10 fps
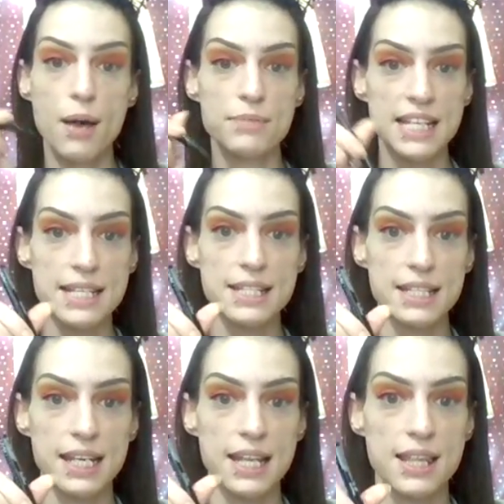
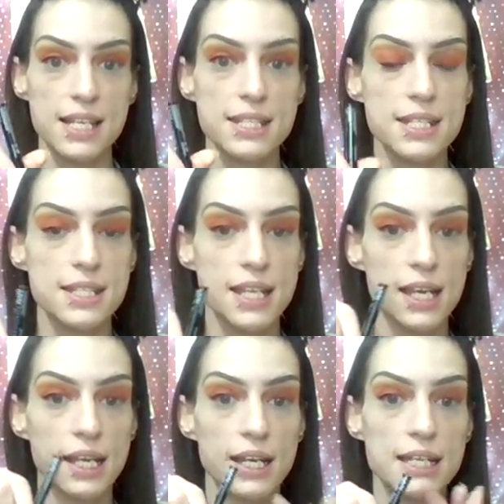Destiny, this is
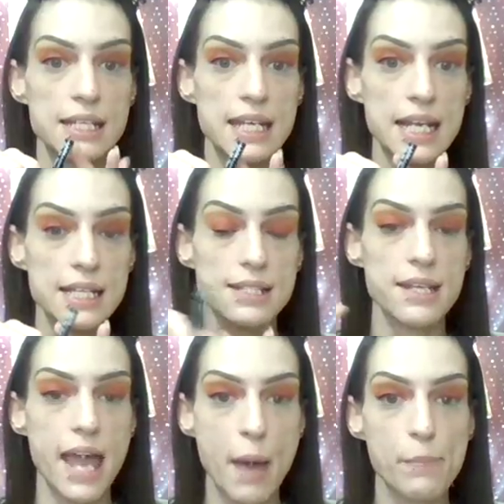the NYX
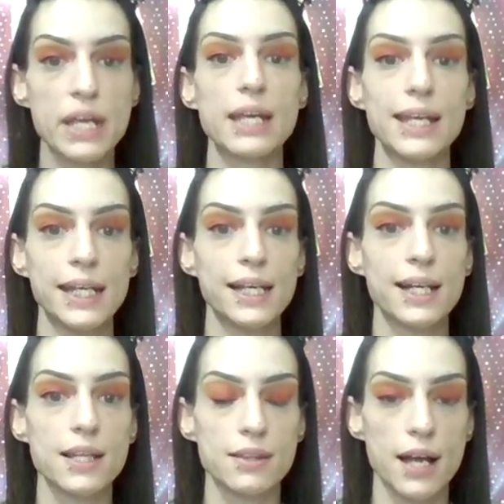Epic
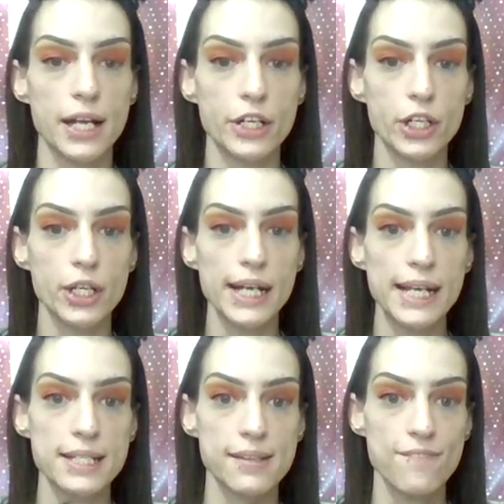Ink Liner.
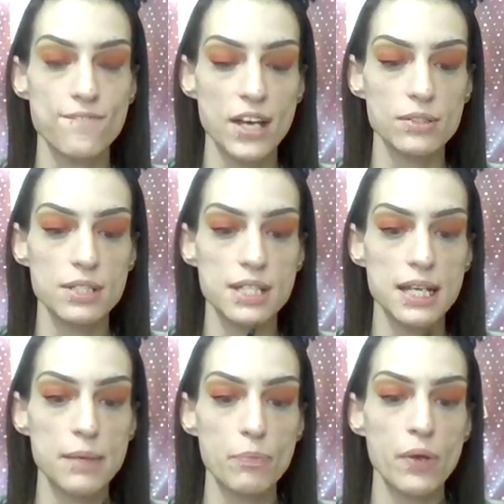It is a felt
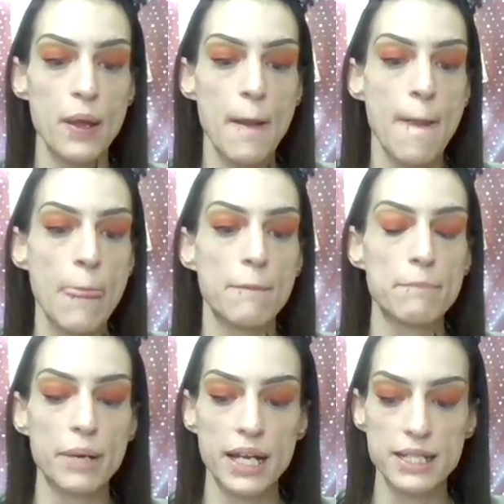tip,
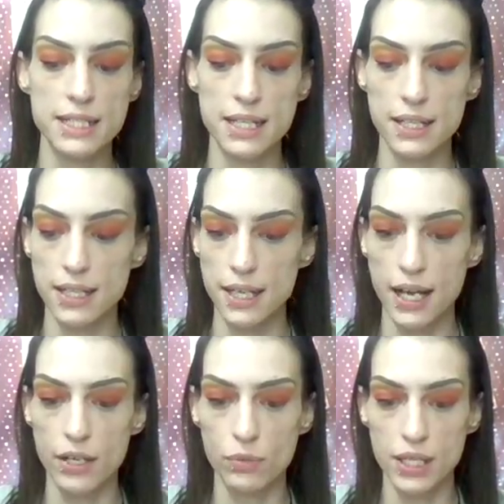but
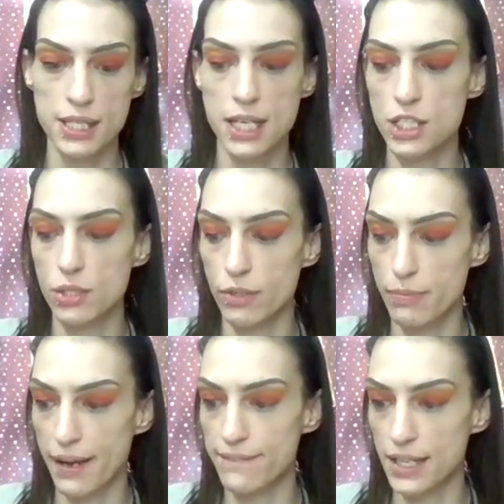I don't want to touch it
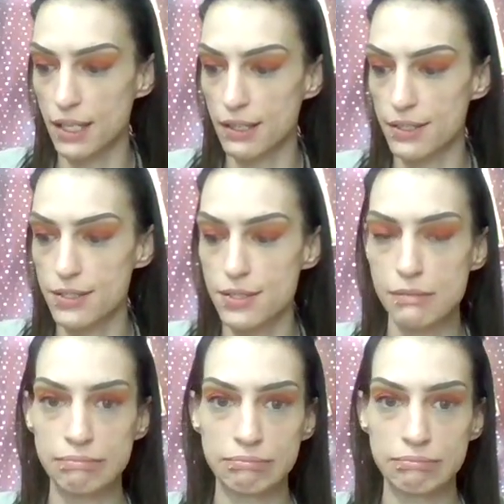with my fingers.